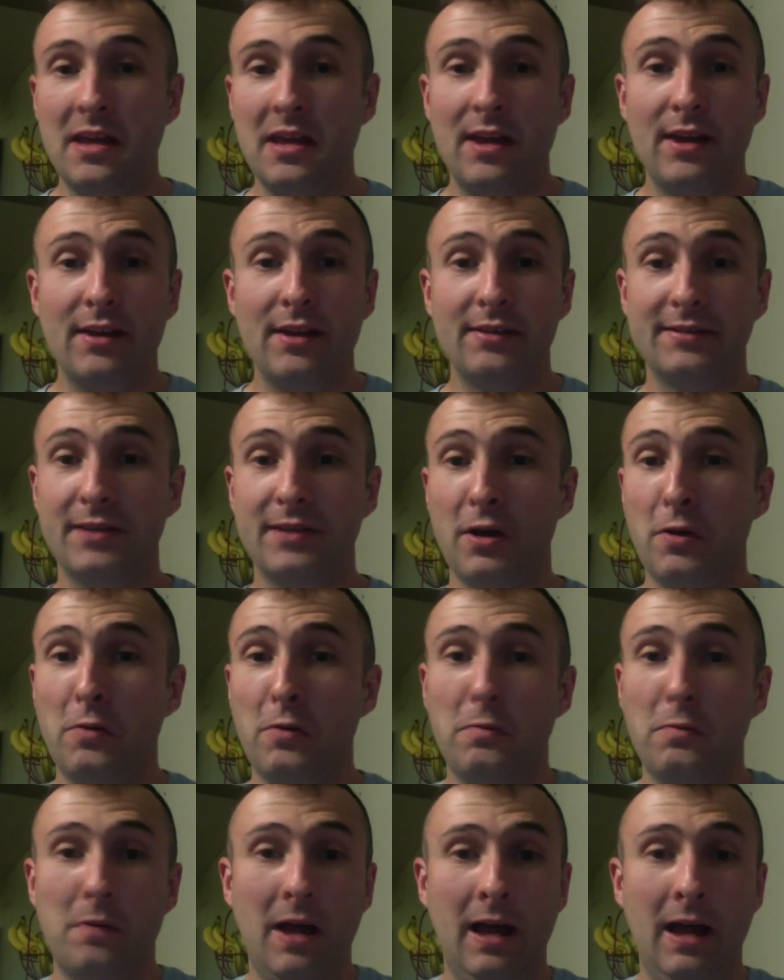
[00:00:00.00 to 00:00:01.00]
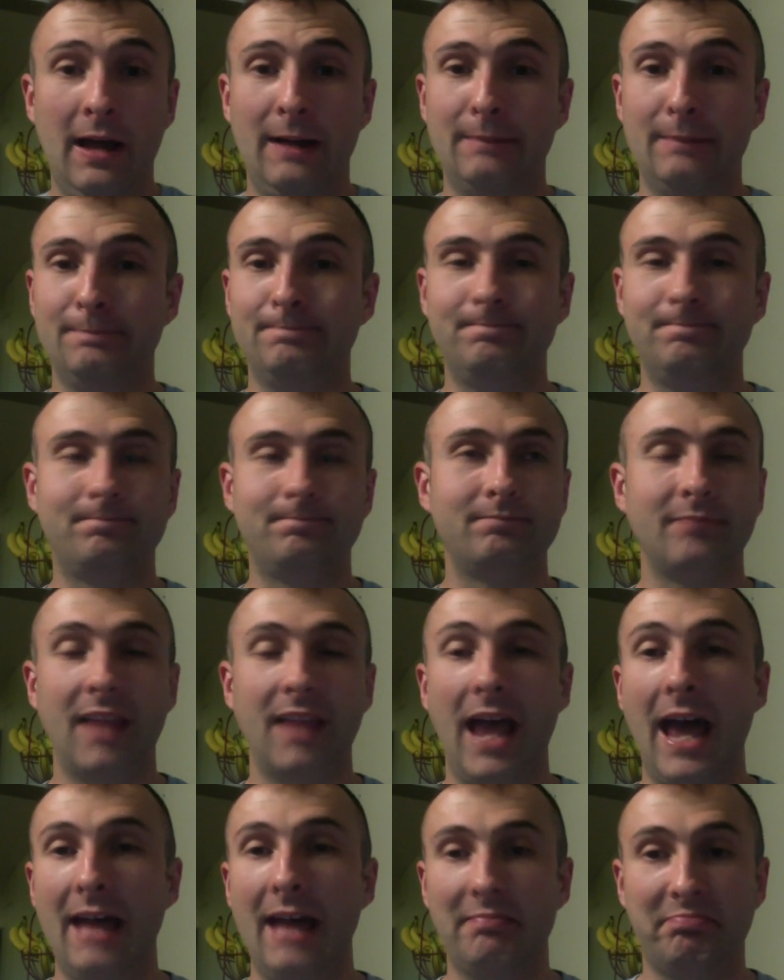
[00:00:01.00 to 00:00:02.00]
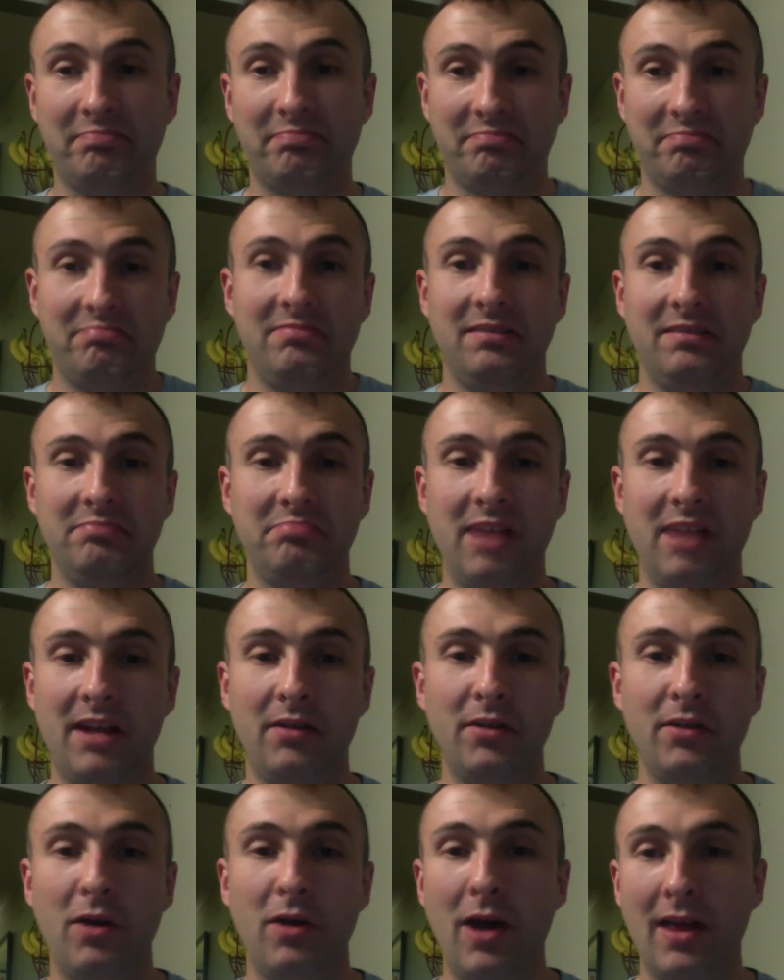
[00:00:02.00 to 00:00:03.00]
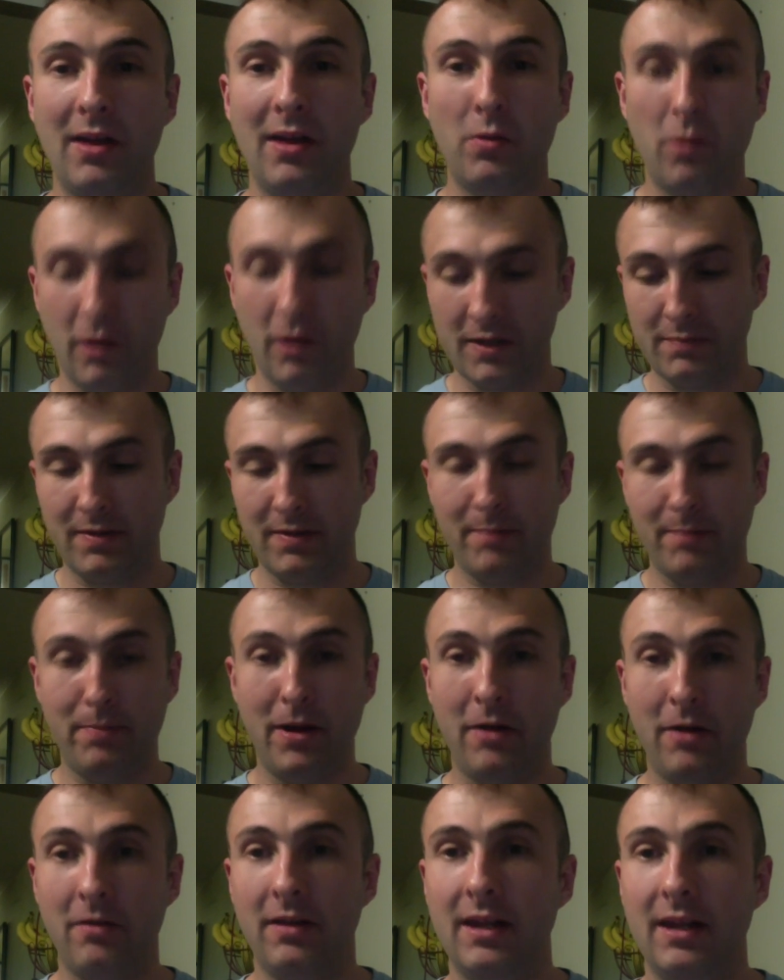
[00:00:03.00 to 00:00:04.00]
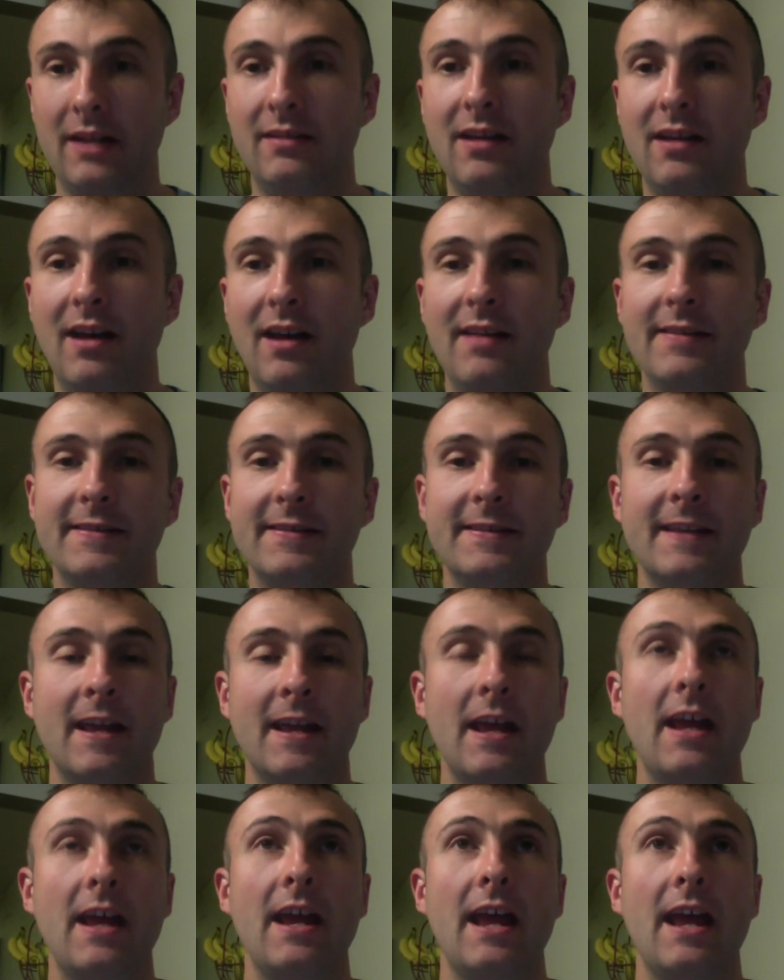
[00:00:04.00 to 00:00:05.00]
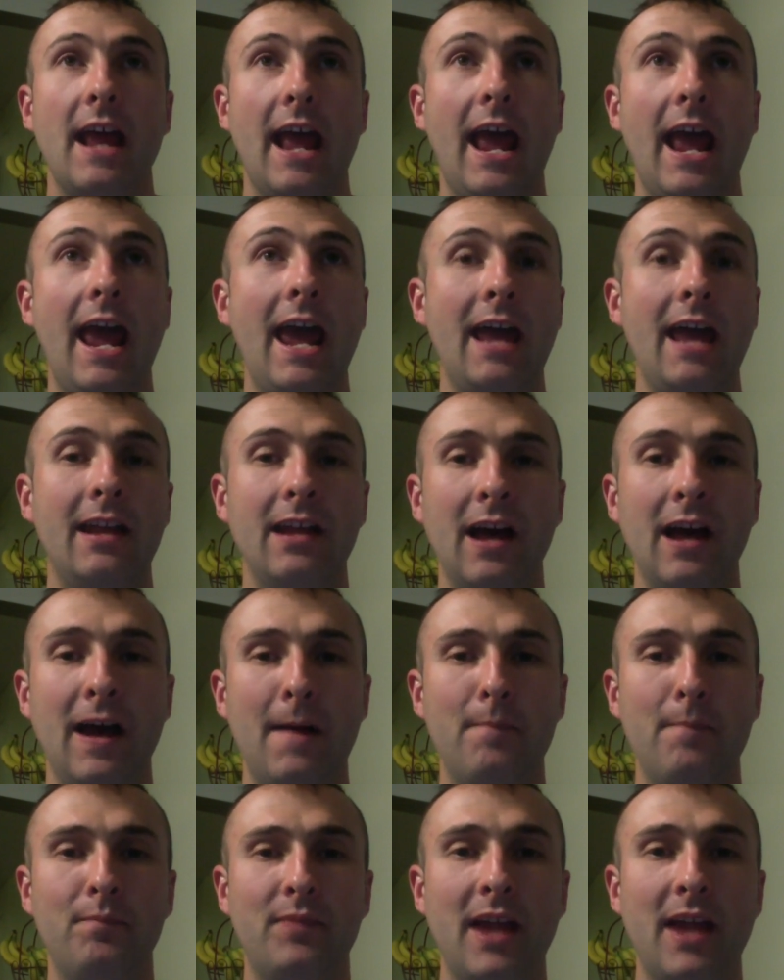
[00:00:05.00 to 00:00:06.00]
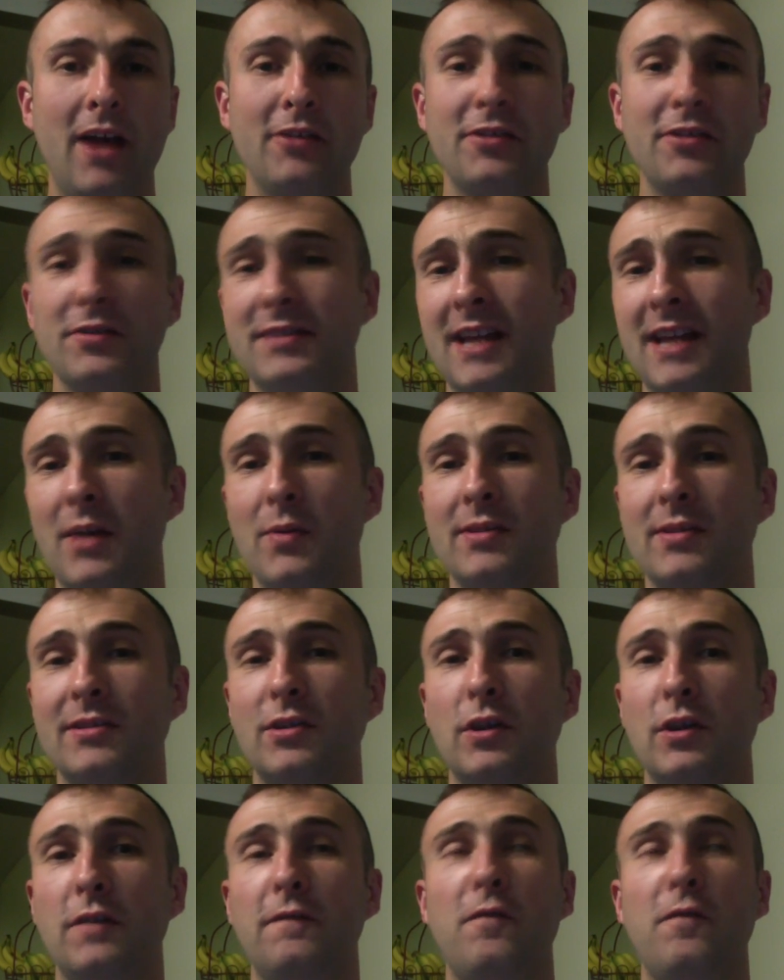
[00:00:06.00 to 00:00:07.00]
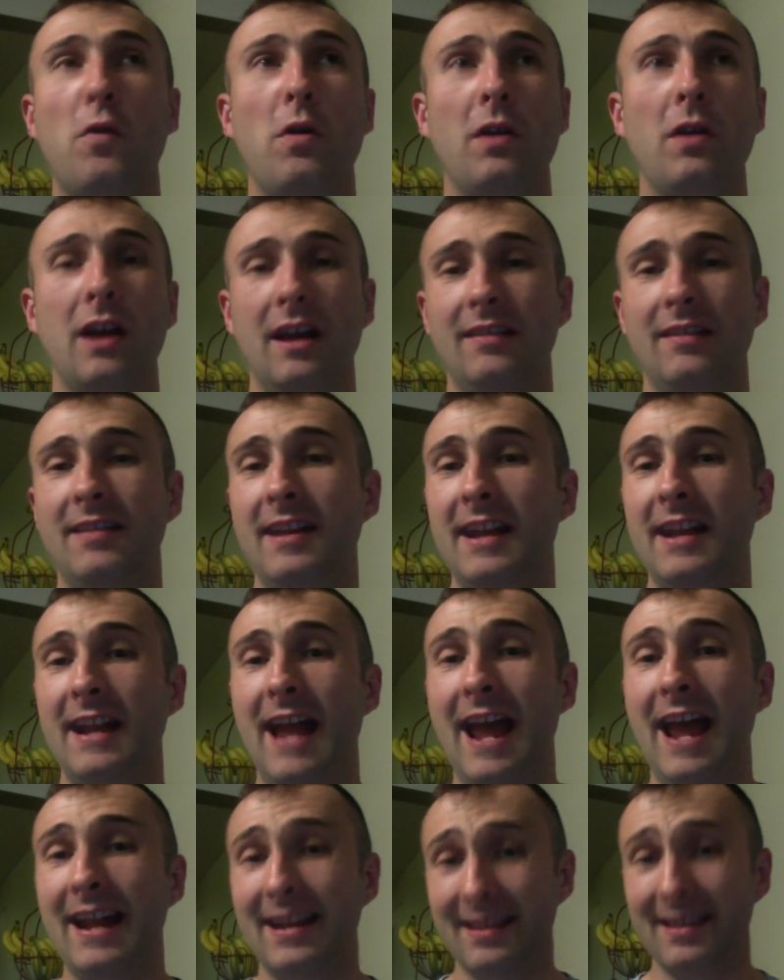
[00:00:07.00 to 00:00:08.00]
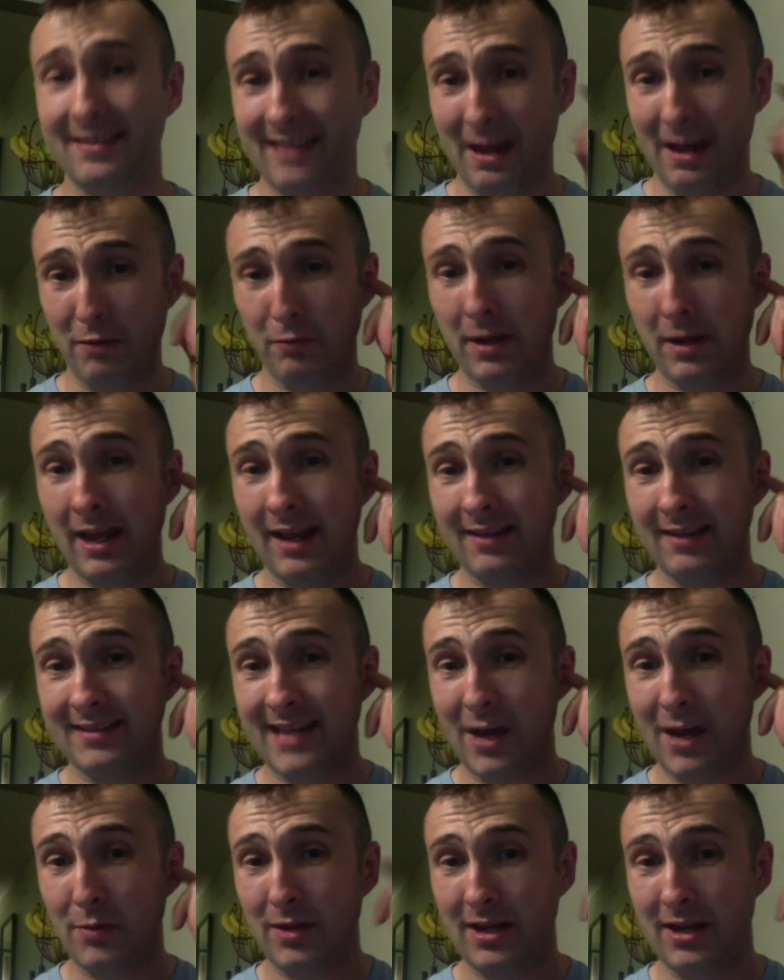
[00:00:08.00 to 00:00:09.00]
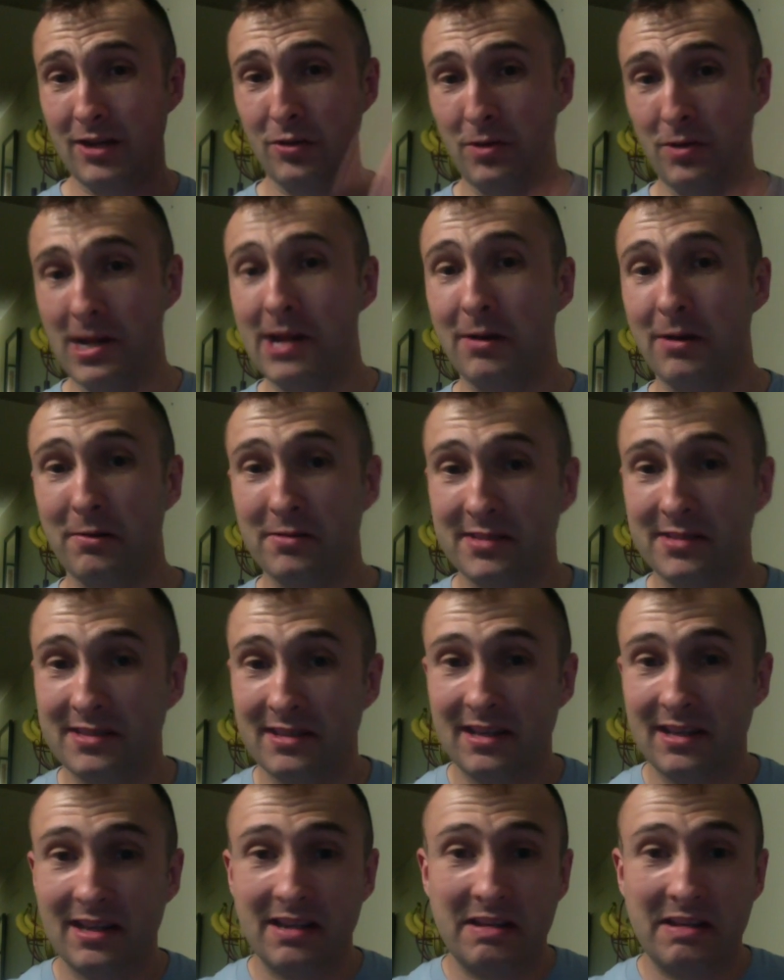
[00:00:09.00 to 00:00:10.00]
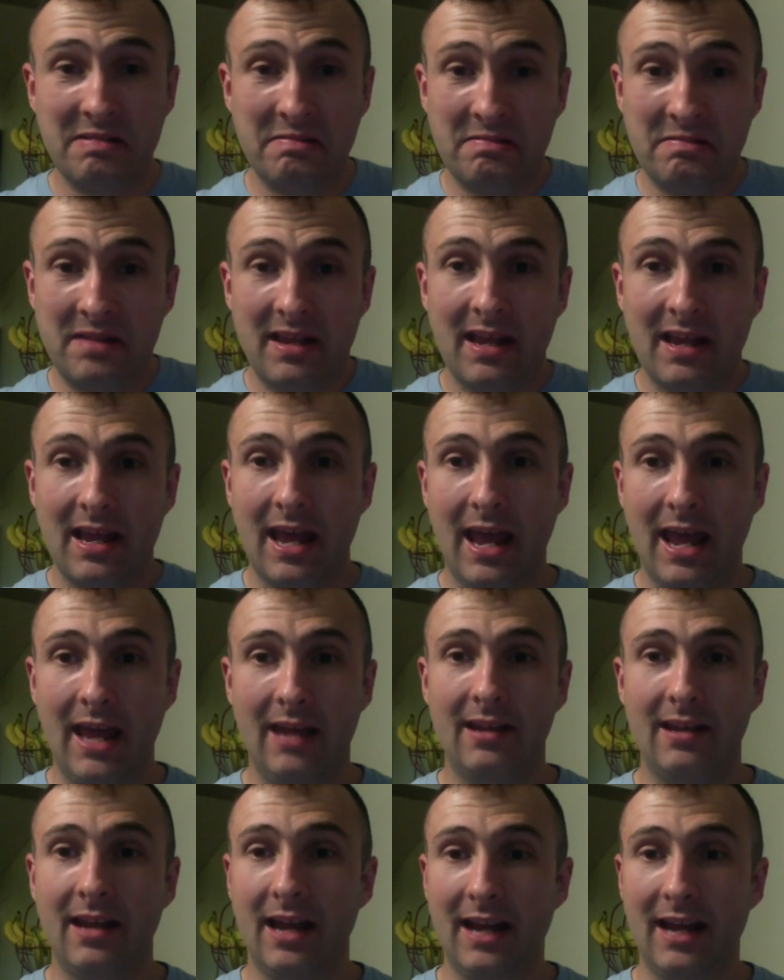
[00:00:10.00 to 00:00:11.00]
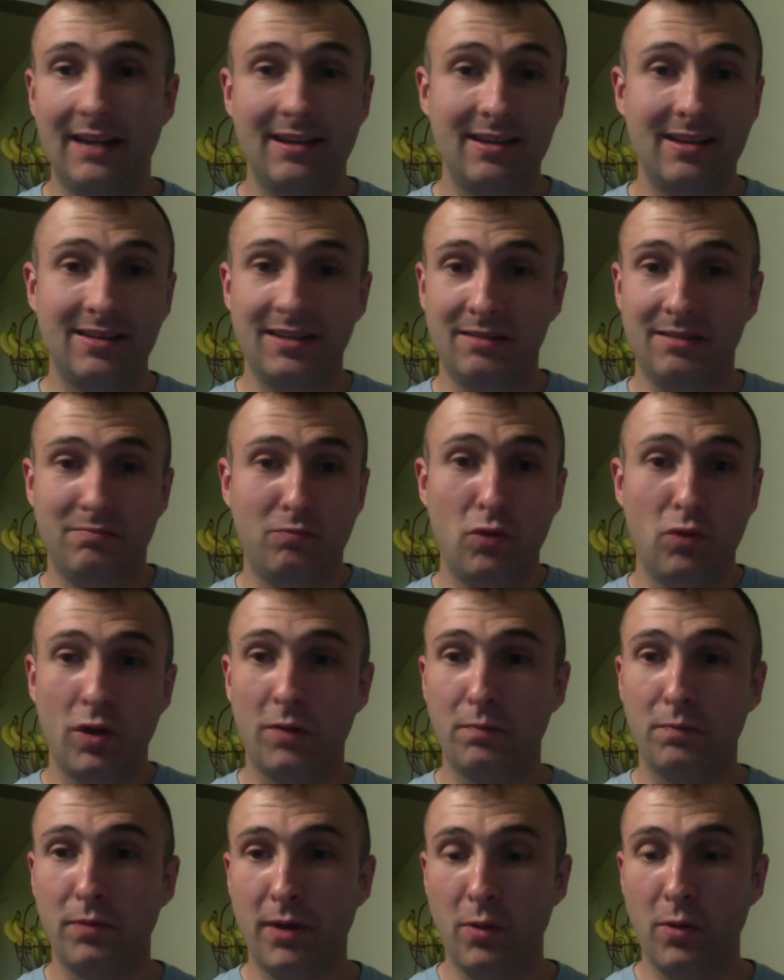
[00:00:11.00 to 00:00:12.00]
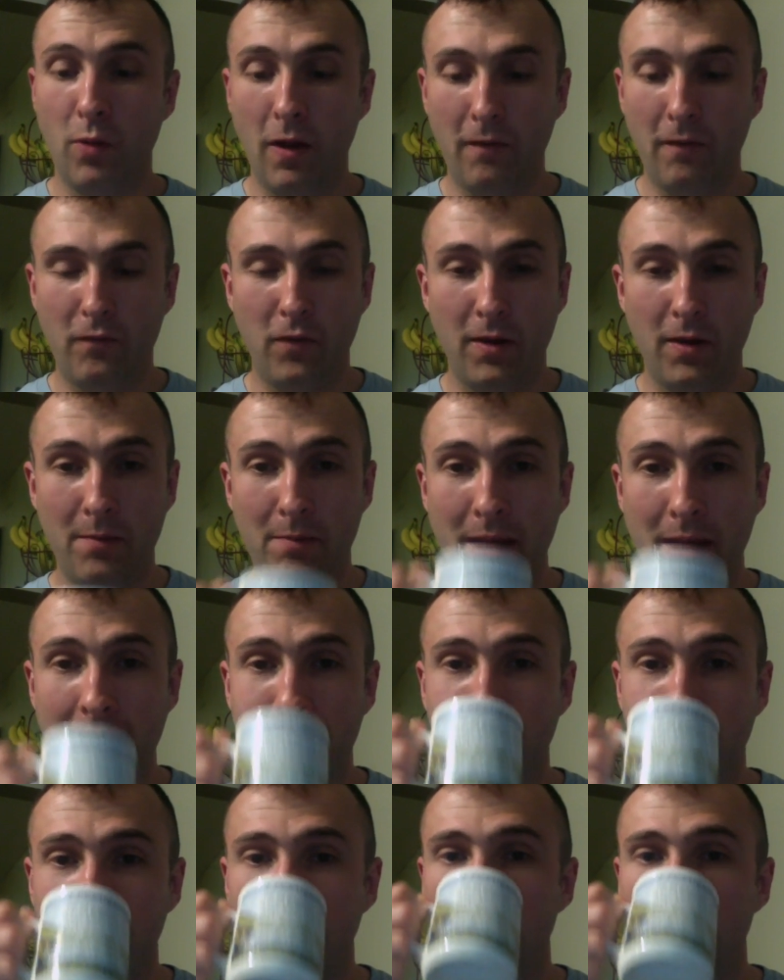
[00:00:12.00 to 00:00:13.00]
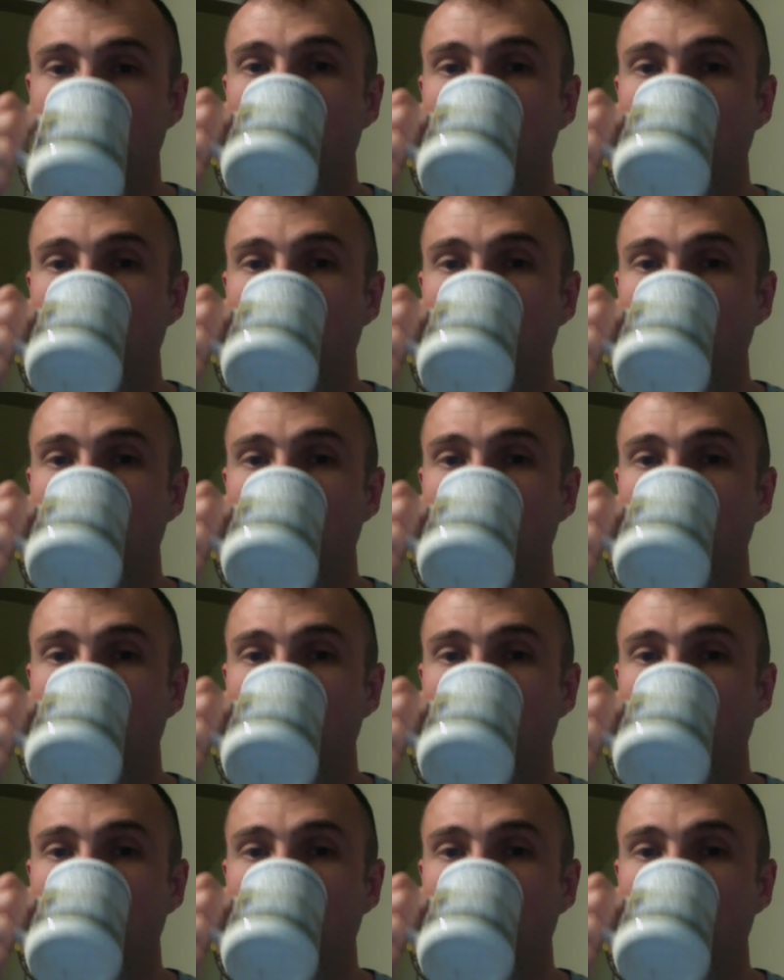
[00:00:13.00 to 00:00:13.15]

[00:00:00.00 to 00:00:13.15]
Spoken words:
So I don't know how that works, but apparently it does. And they also said it was good for tinnitus, that ringing sound in your ears. And I guess it worked pretty well for him back then.